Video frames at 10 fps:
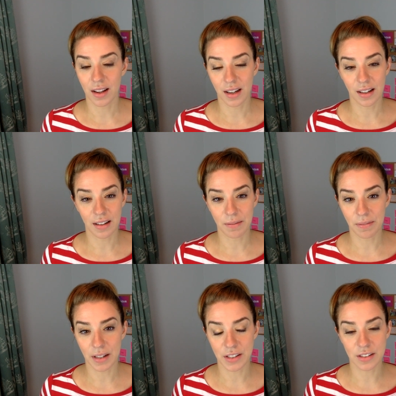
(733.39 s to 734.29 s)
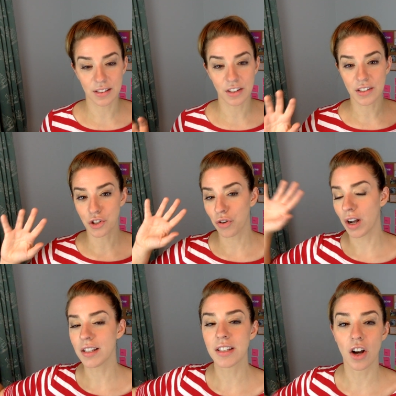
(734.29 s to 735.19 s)
Uh, it's it's
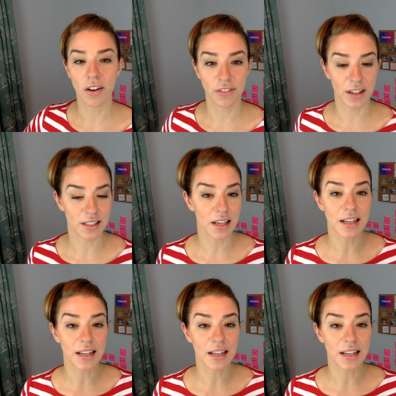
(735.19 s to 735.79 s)
across the office.